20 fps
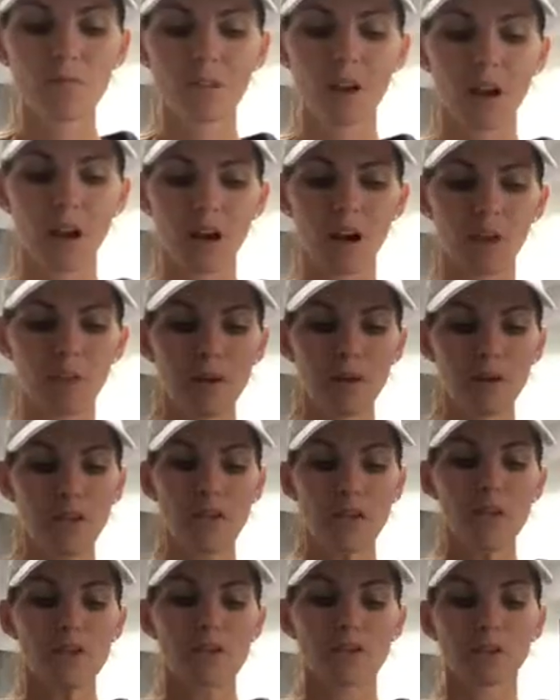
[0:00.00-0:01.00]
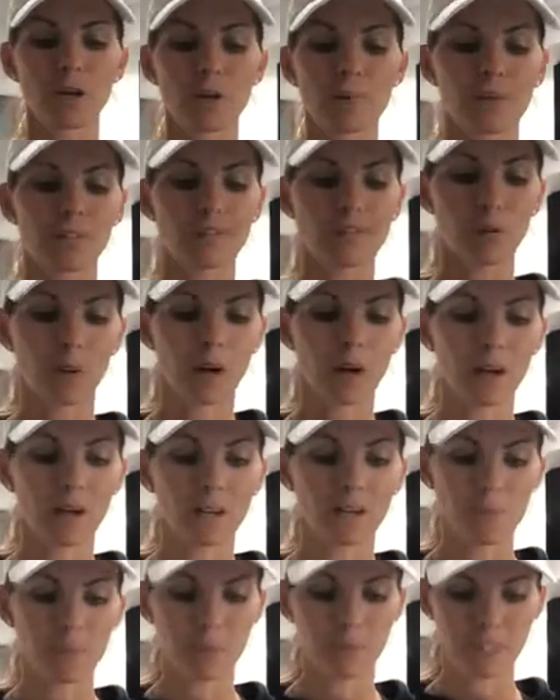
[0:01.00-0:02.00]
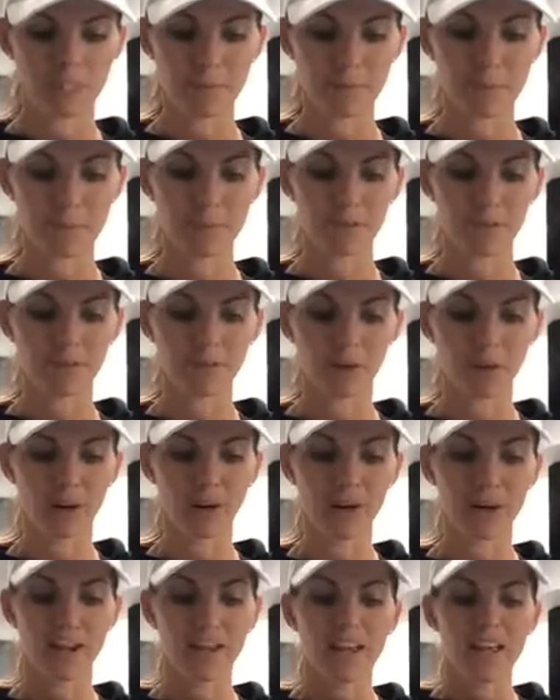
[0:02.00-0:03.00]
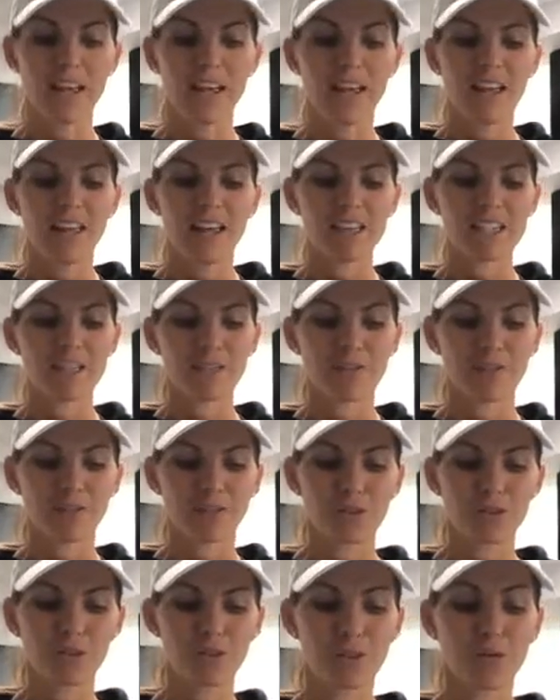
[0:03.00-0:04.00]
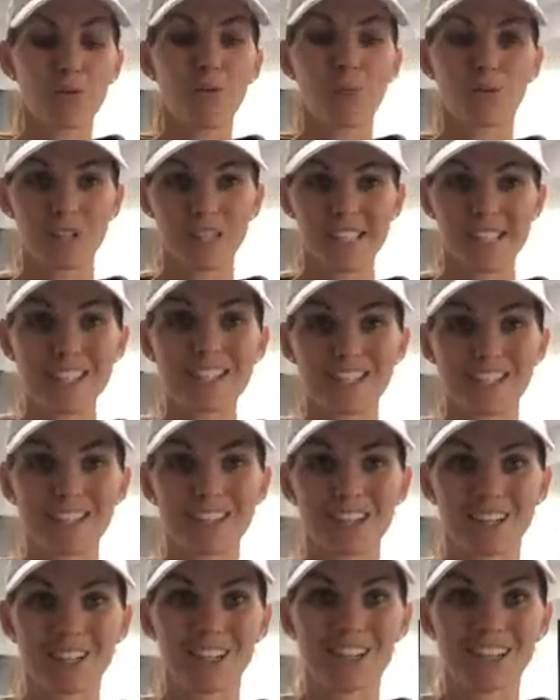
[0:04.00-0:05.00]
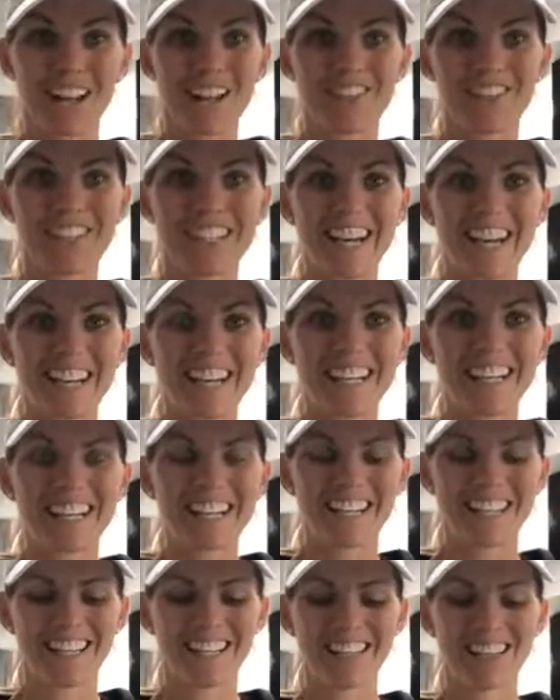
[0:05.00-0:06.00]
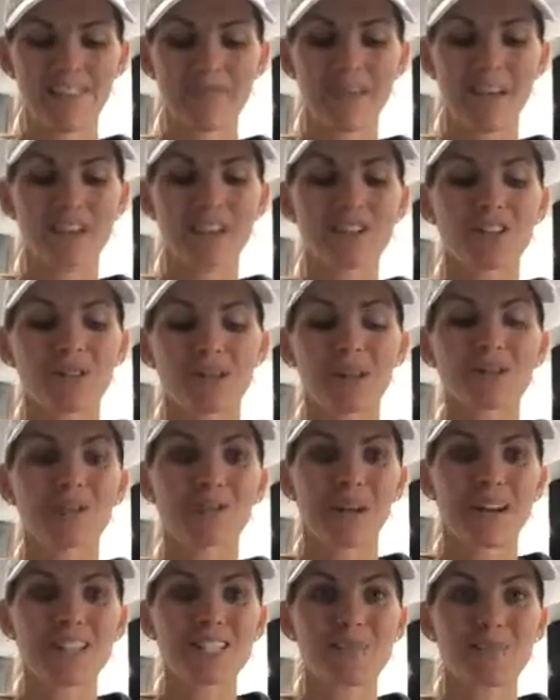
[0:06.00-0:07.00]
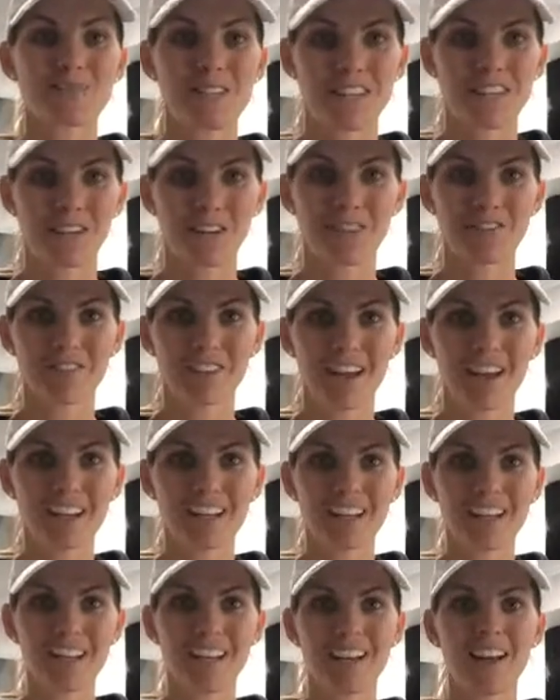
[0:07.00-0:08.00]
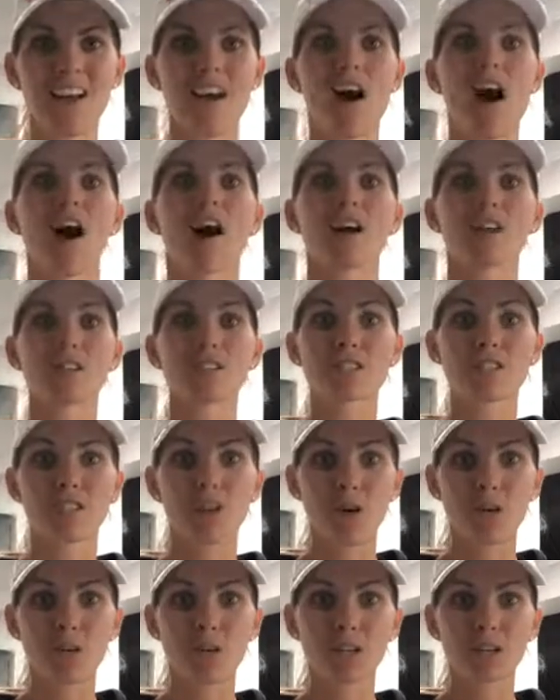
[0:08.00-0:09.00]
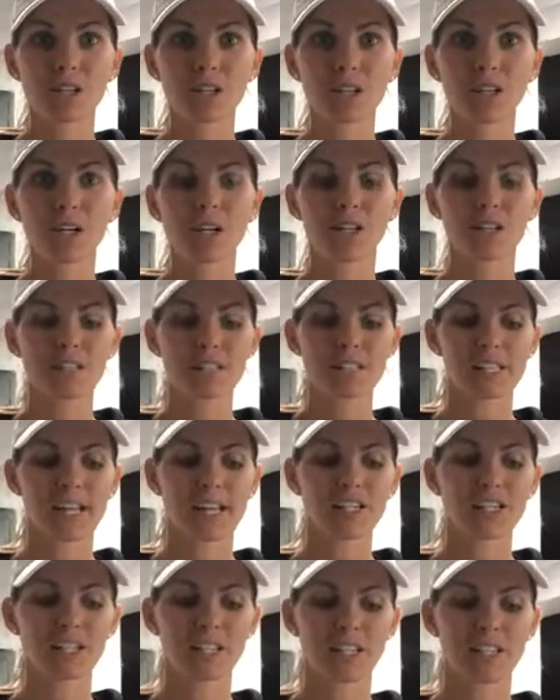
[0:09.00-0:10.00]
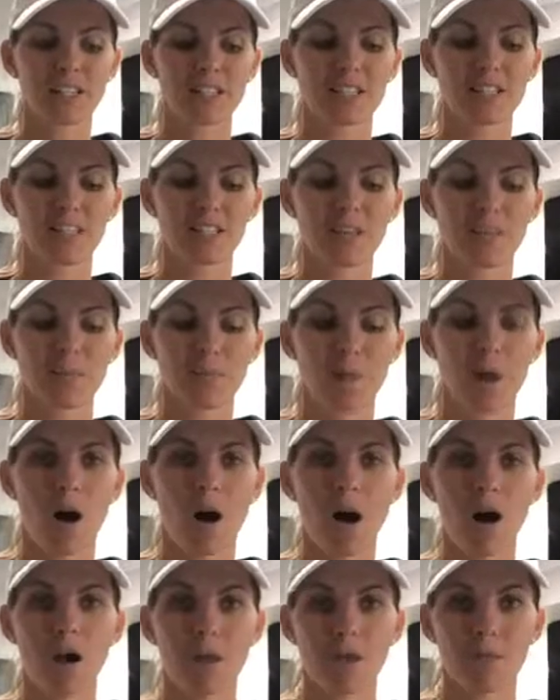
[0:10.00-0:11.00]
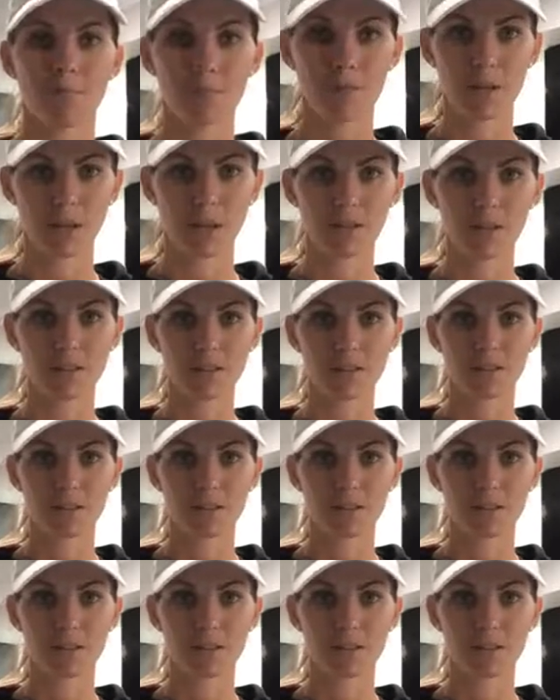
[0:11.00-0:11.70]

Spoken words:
So tip number 4 is, if you need to cook every night, make sure those recipes that you're finding are slow cooker / instant pot meals.